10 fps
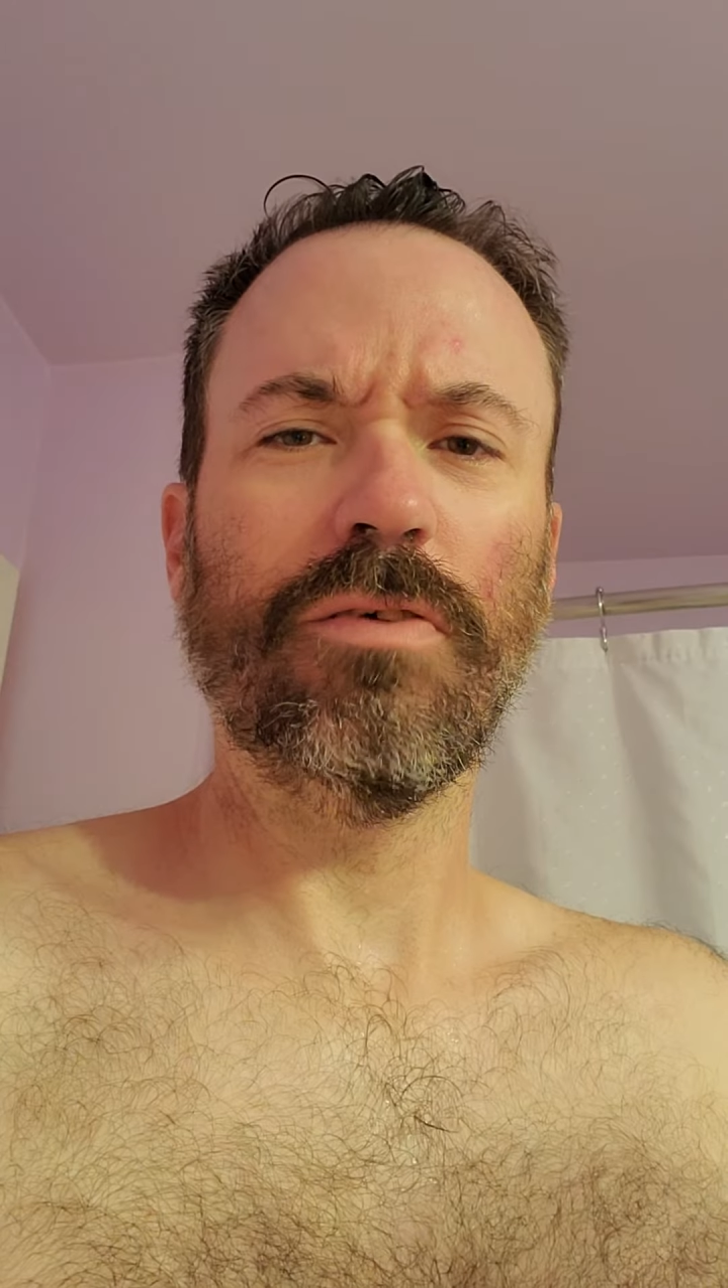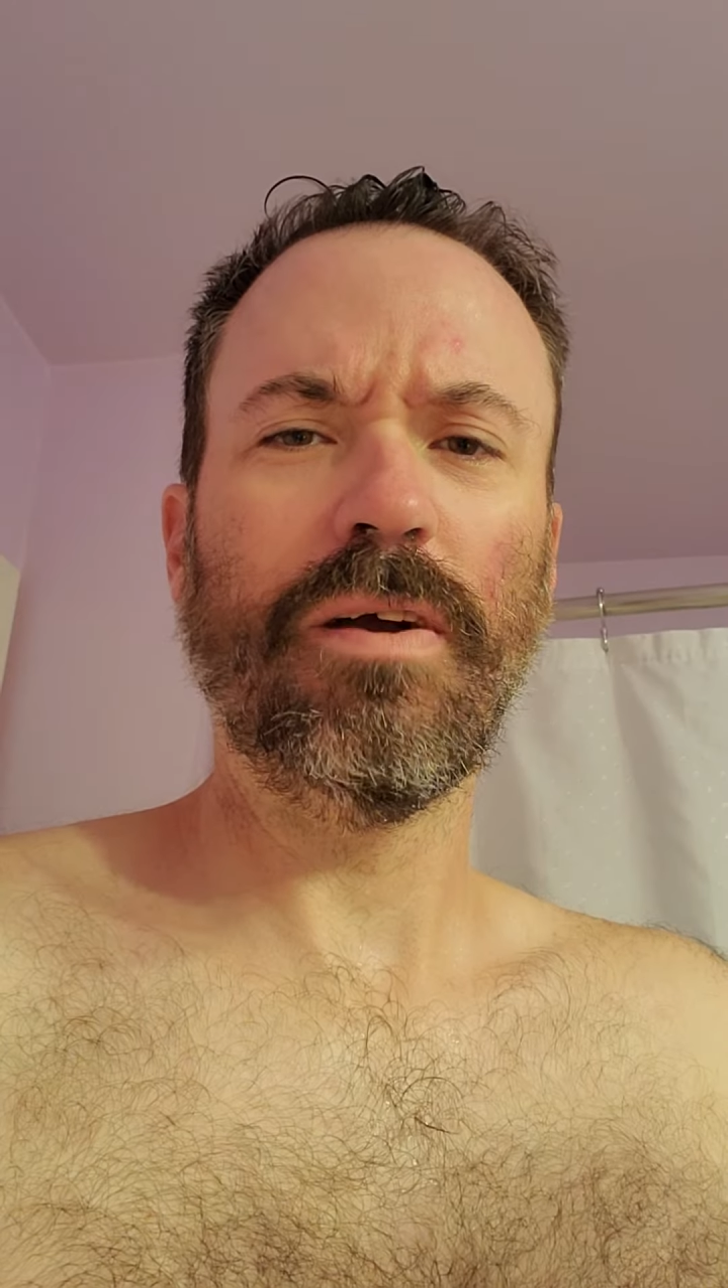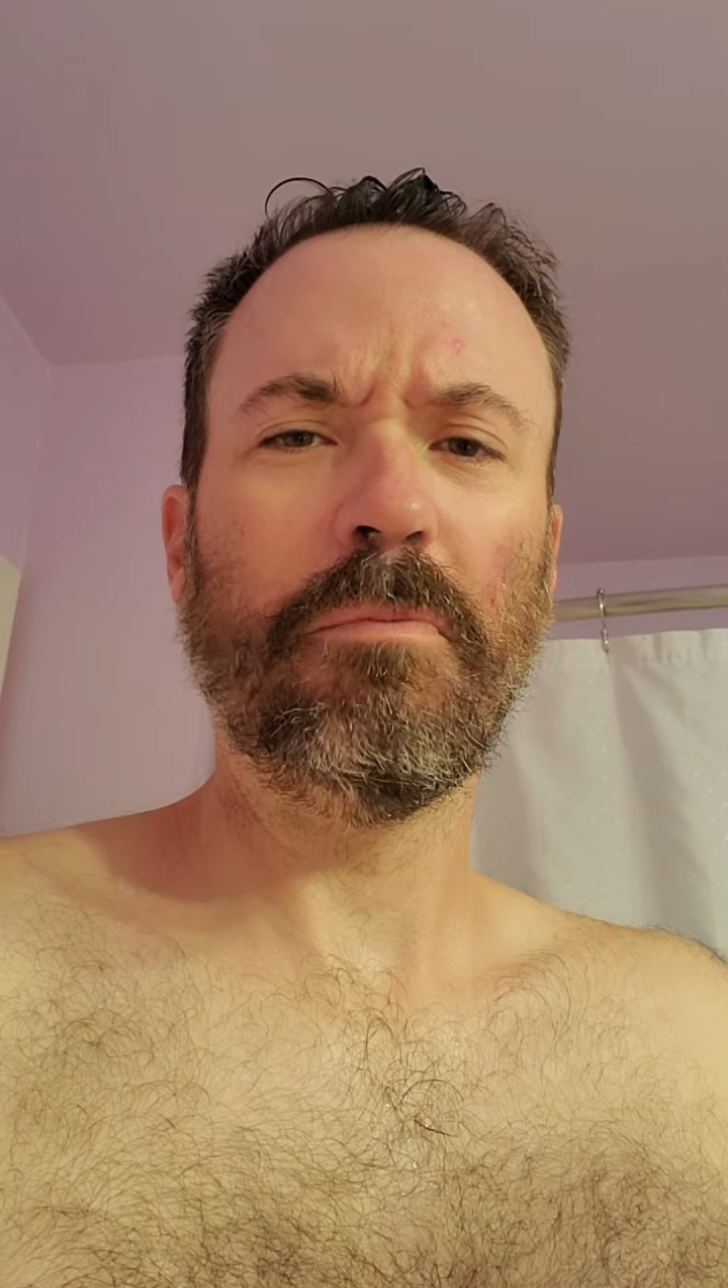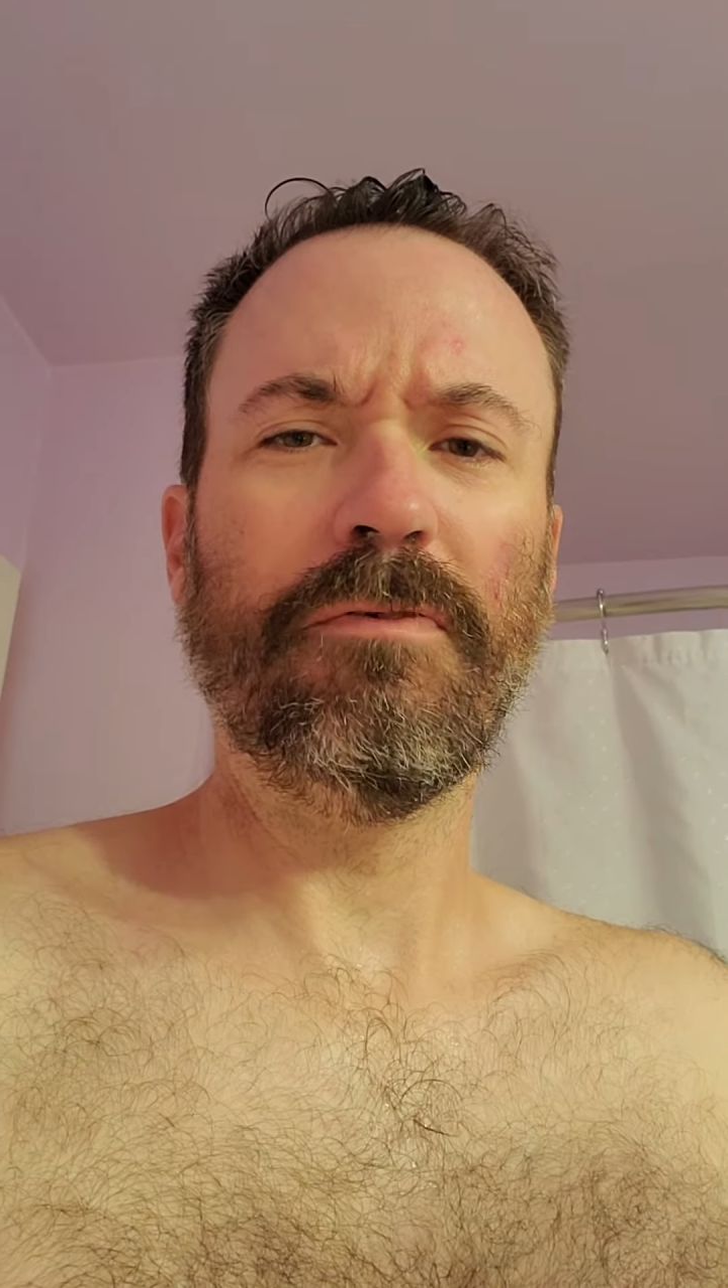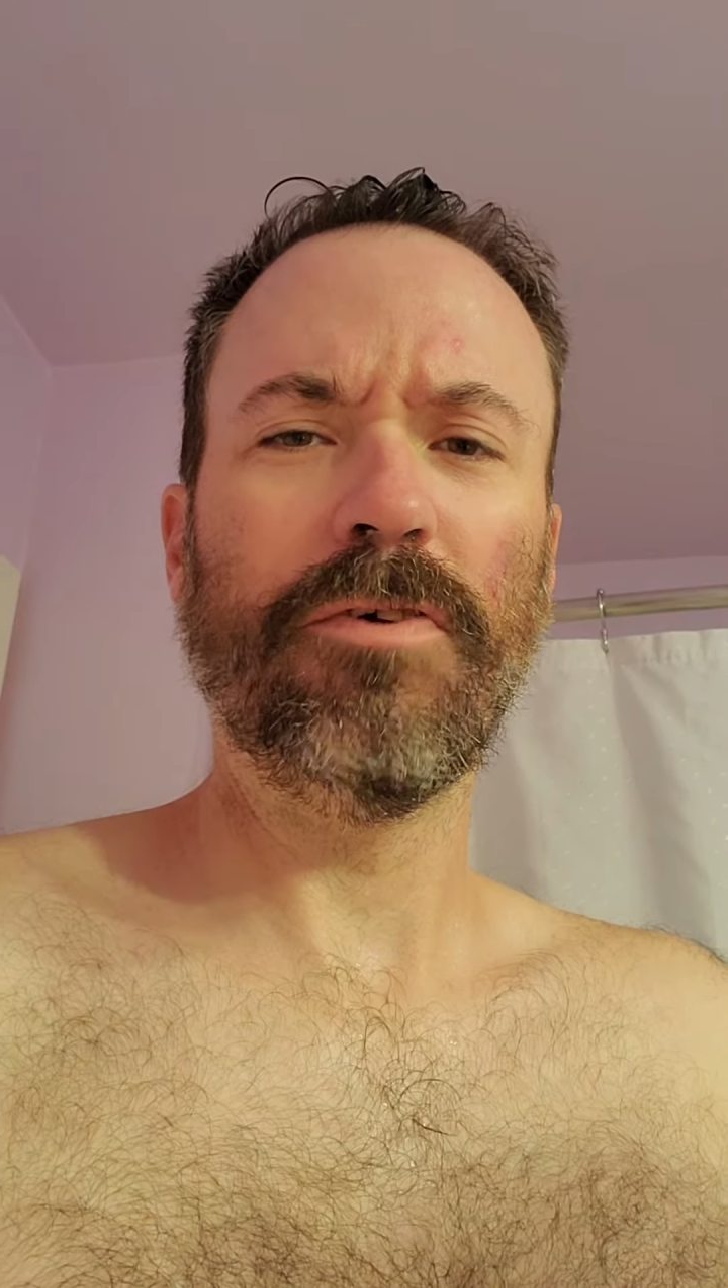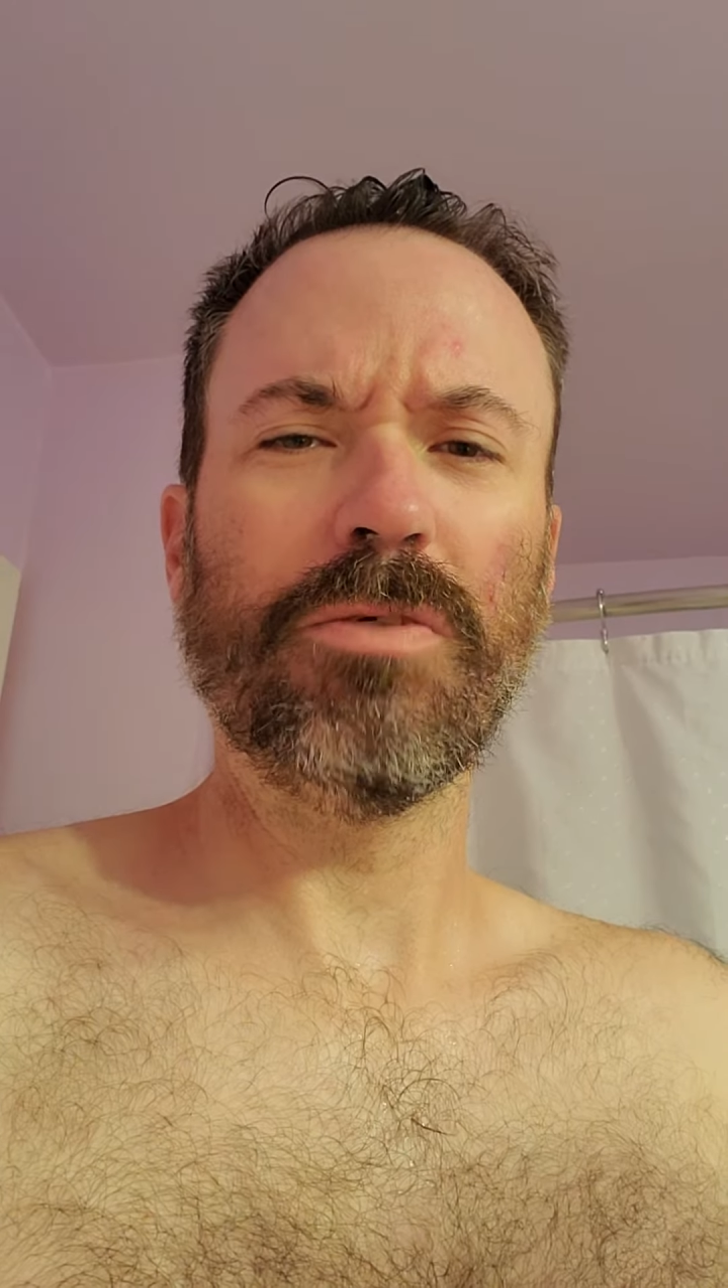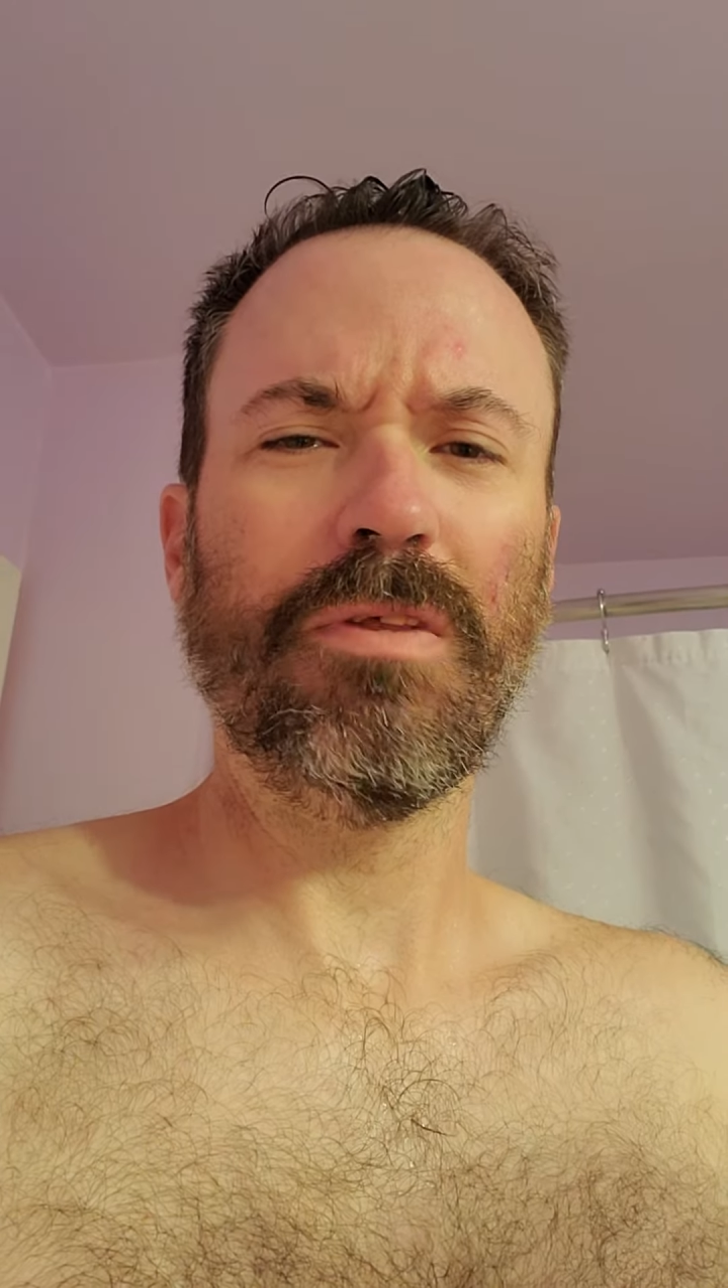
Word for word: November first.